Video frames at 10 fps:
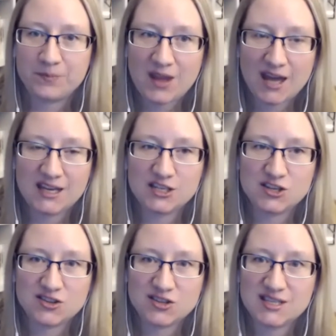at each
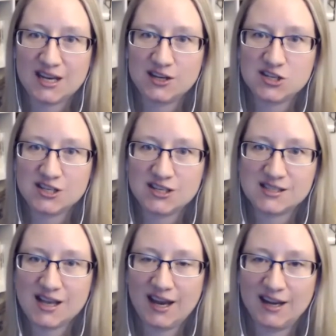of the
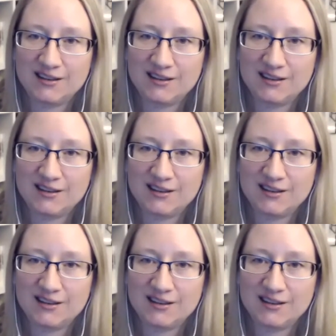stages. And